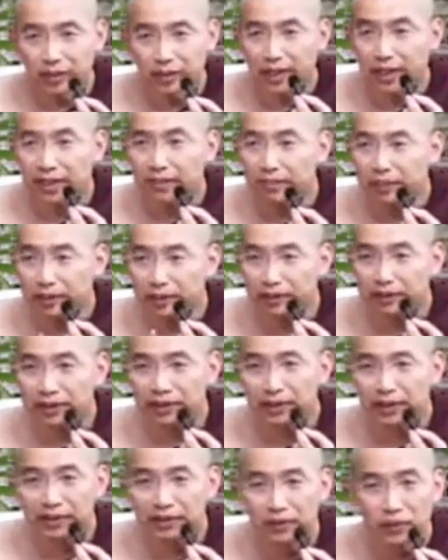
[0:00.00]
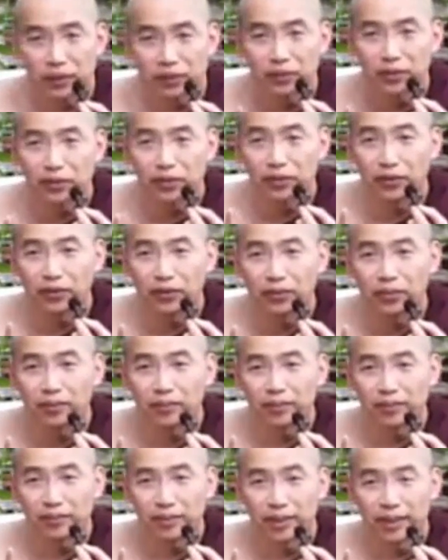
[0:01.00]
So that person is what we
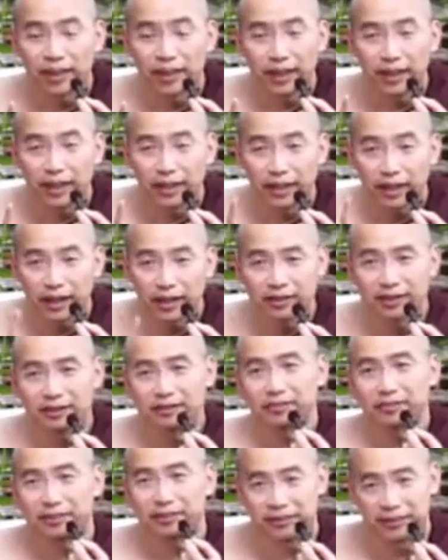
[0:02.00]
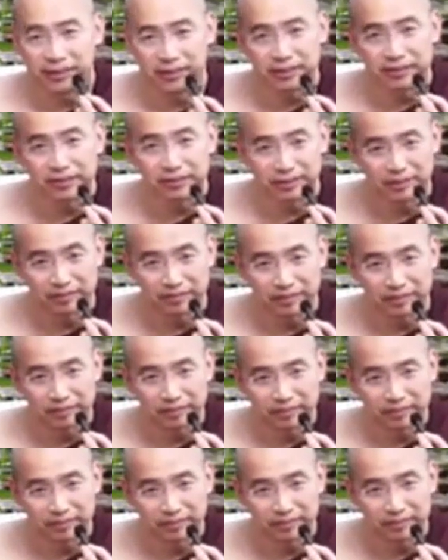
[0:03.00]
call enlightened person.
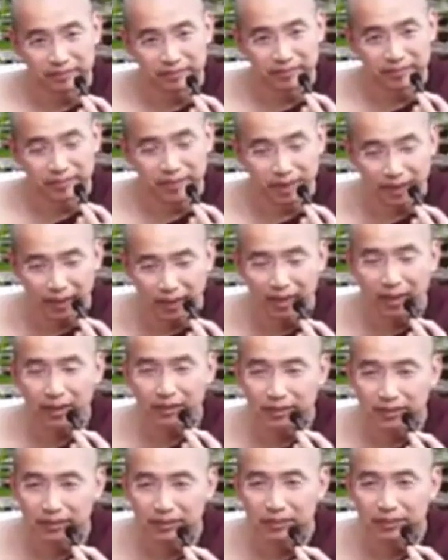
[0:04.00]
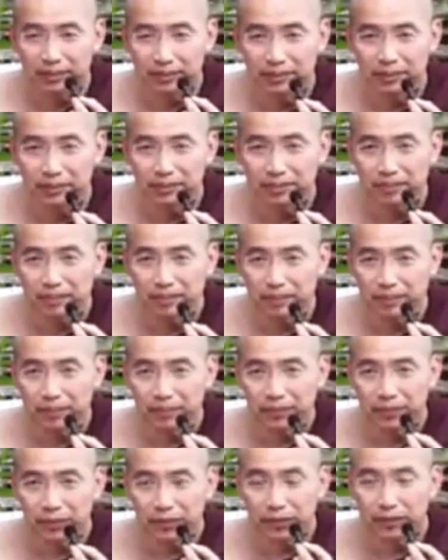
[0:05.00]
Enlightened person.
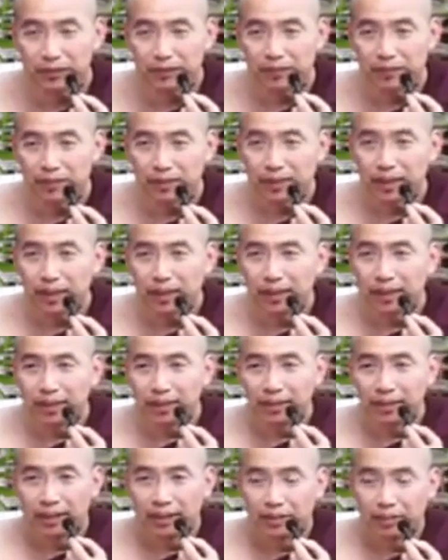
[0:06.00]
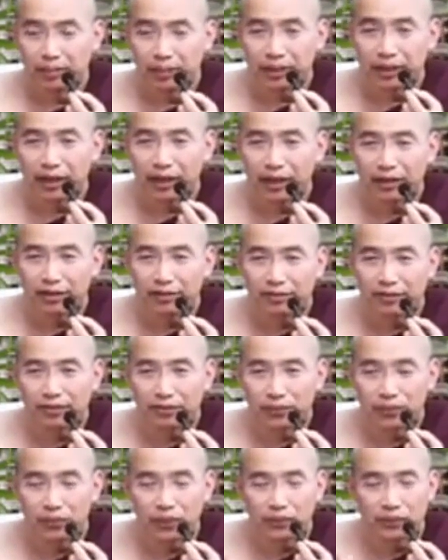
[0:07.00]
So be
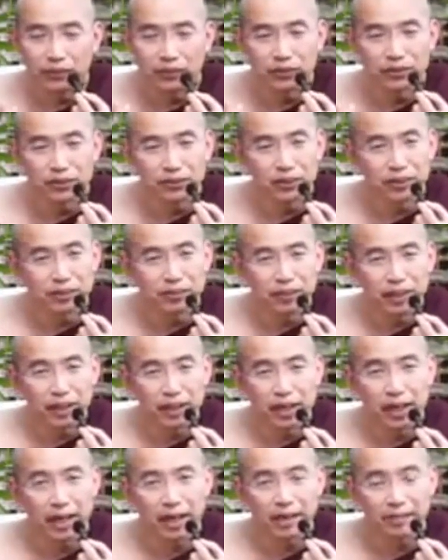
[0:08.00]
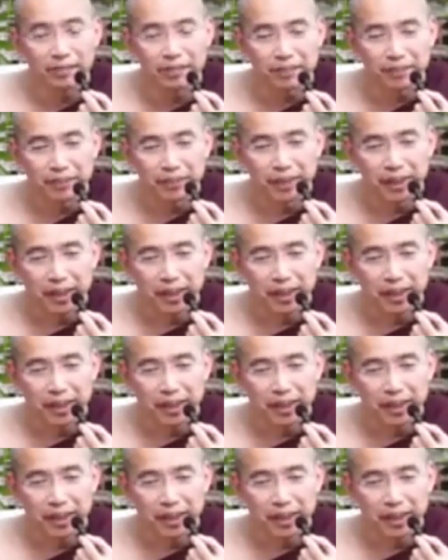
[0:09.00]
careful when we use the word paya.